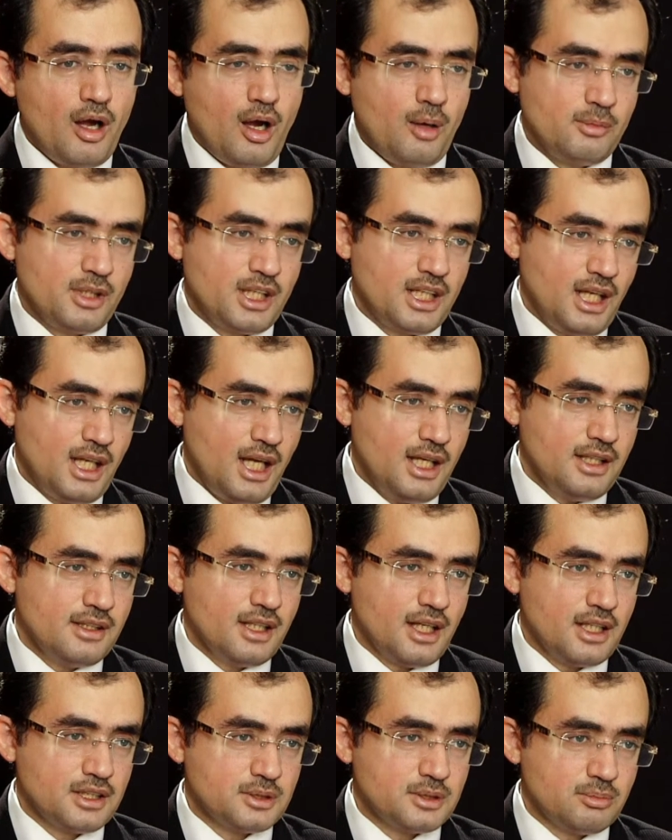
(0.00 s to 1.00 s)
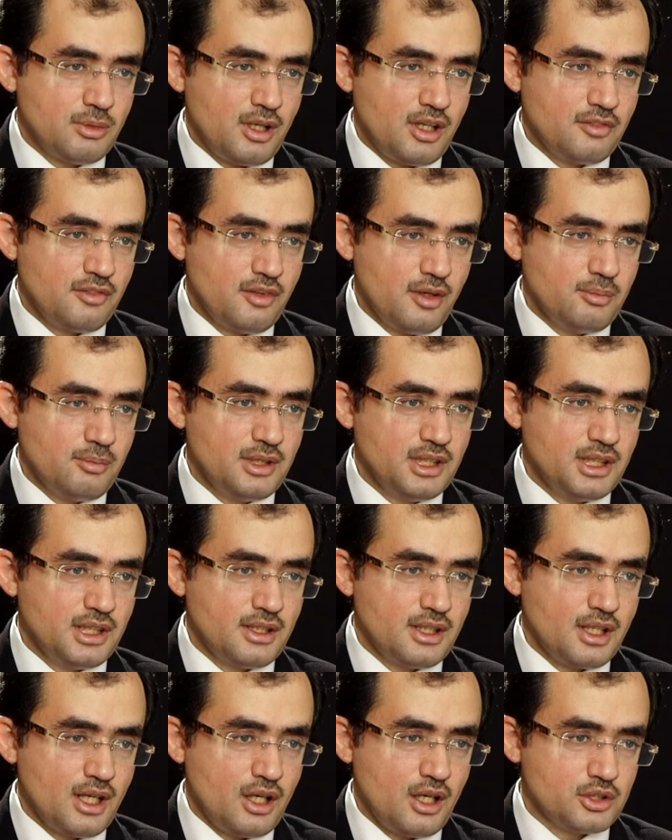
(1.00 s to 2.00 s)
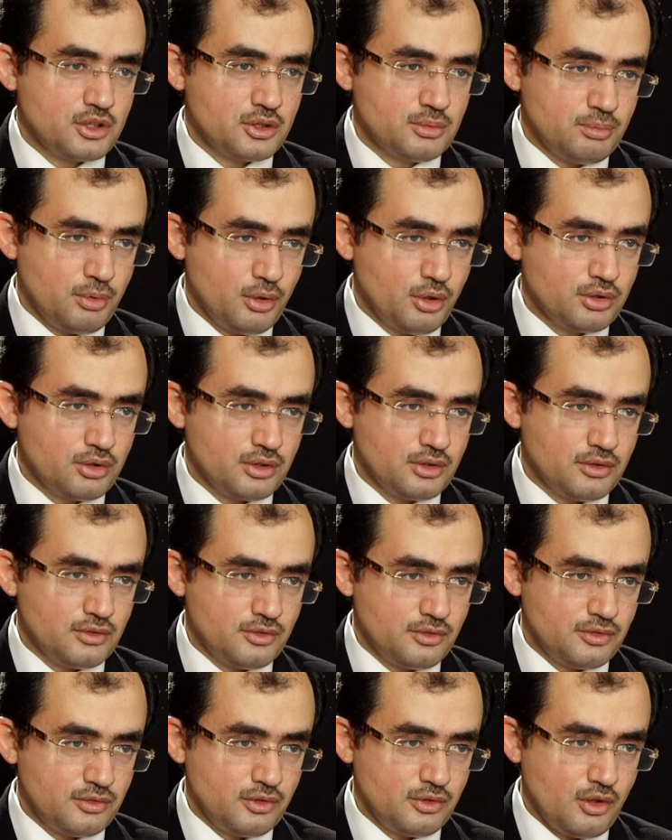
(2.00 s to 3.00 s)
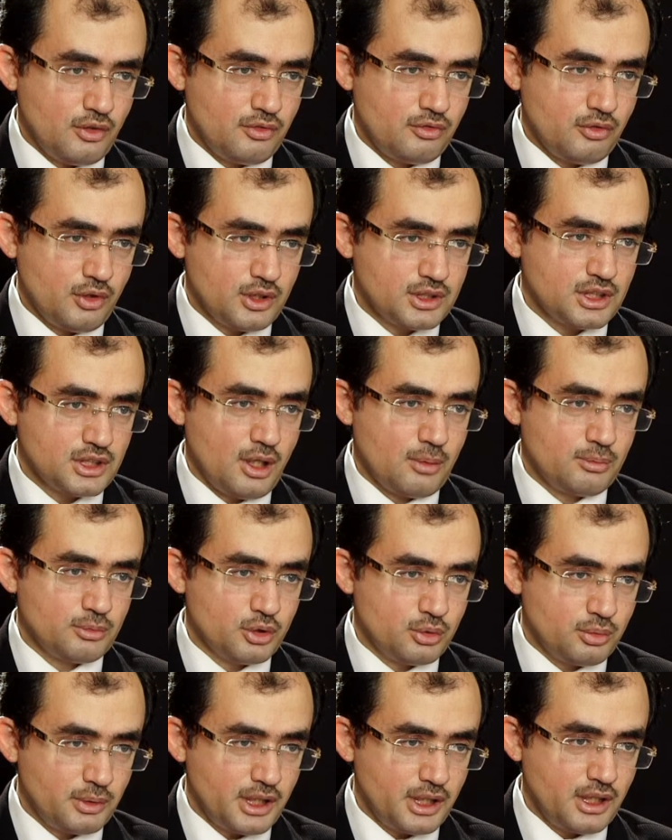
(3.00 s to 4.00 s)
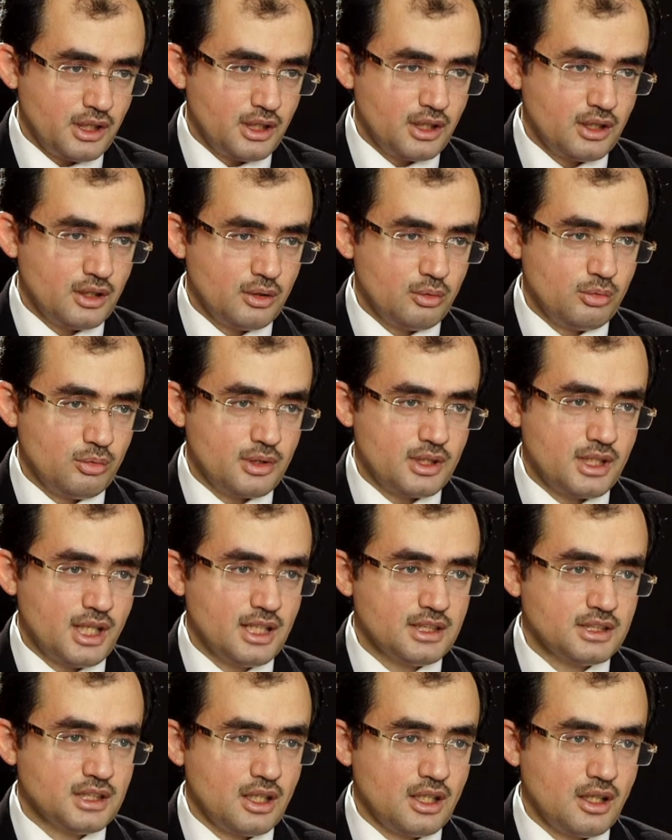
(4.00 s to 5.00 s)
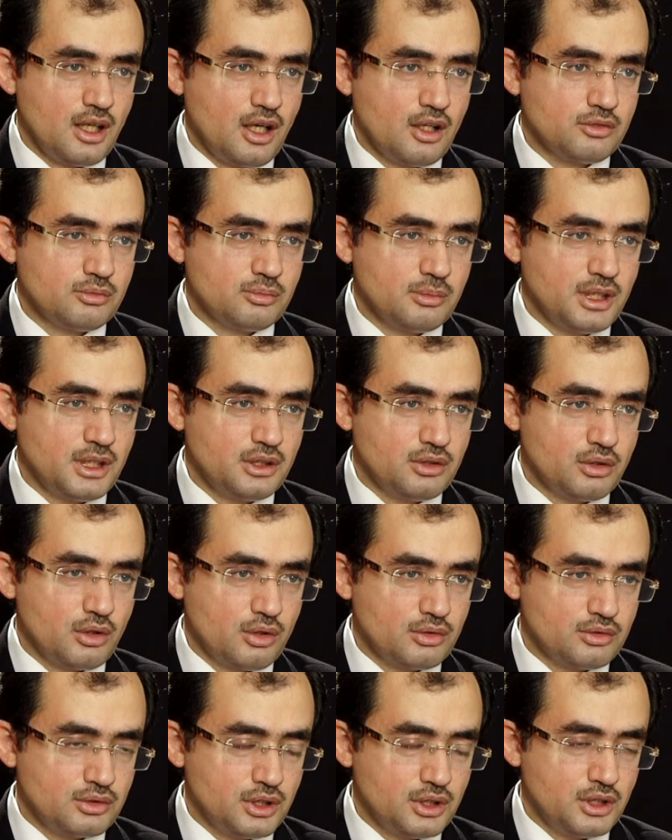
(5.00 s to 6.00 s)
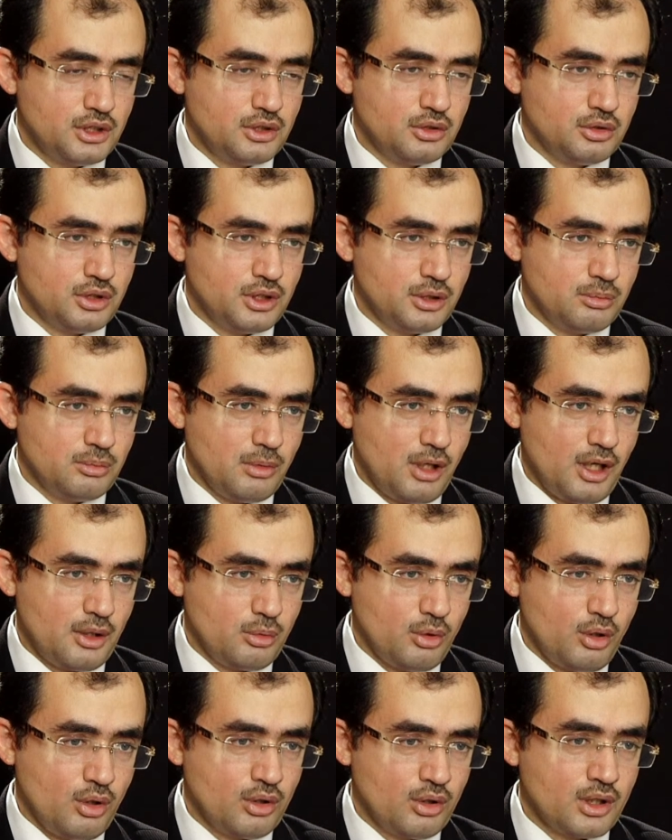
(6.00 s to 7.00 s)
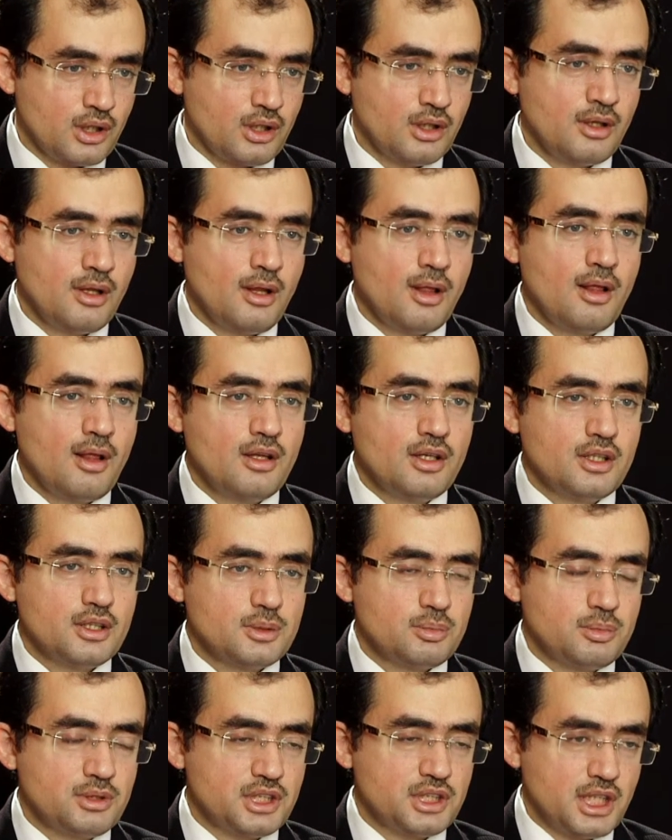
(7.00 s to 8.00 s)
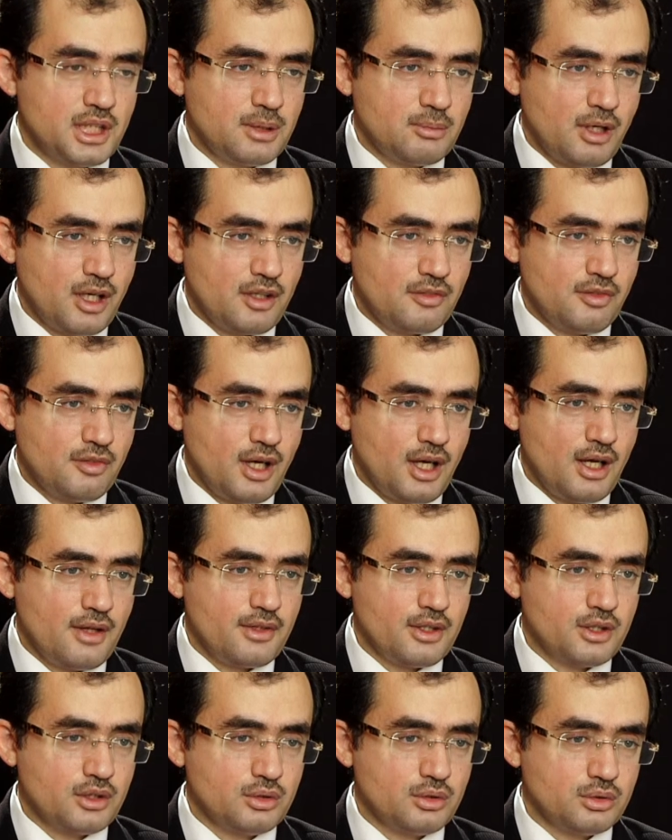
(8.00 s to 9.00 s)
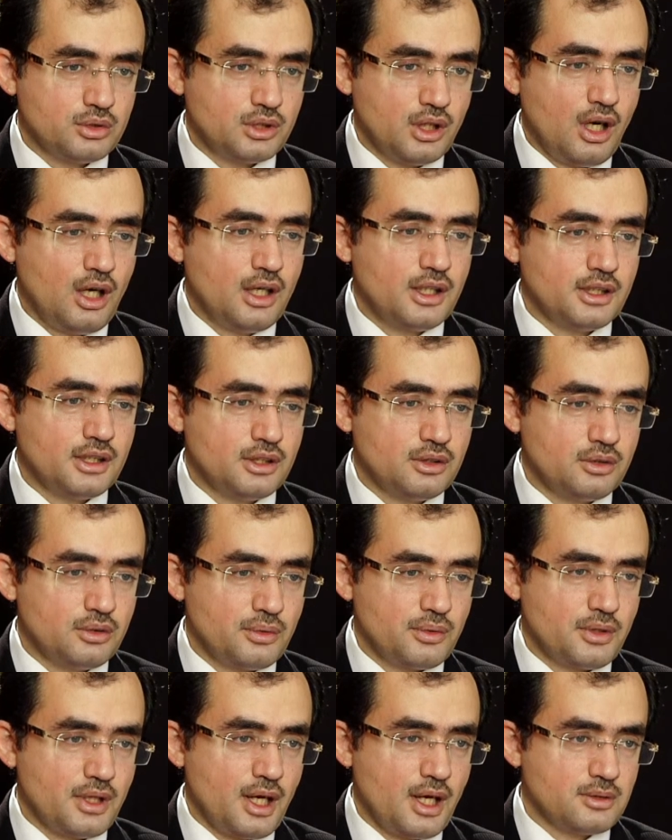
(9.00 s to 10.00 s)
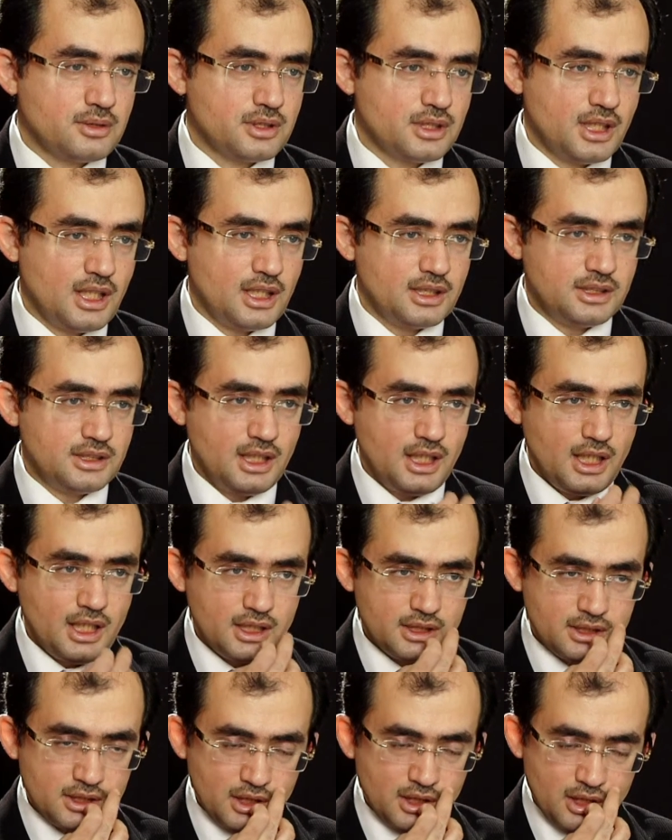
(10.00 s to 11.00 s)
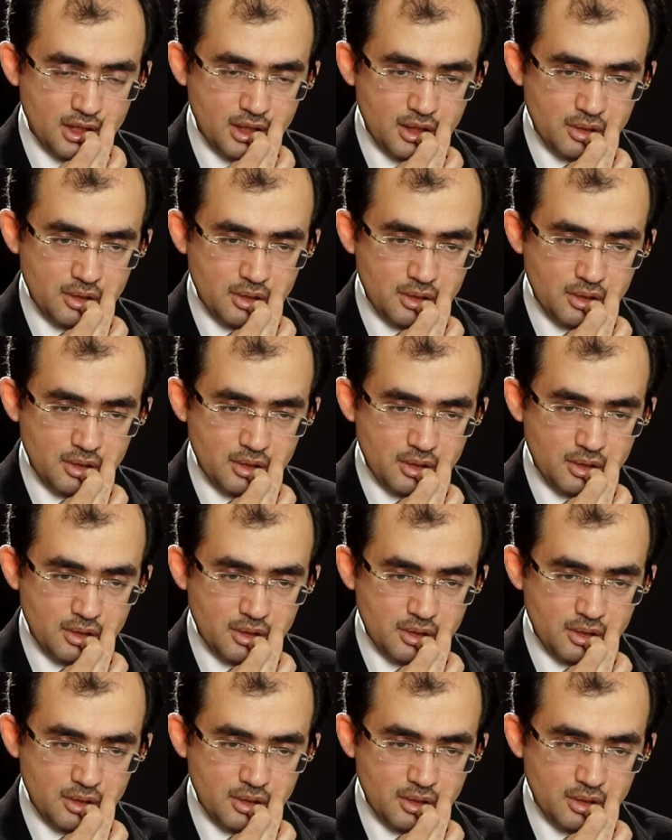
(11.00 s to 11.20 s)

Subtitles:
I'm glad that my family, they are supportive of what I'm doing. With that allowed me to continue in my work, especially my father who died in 2008,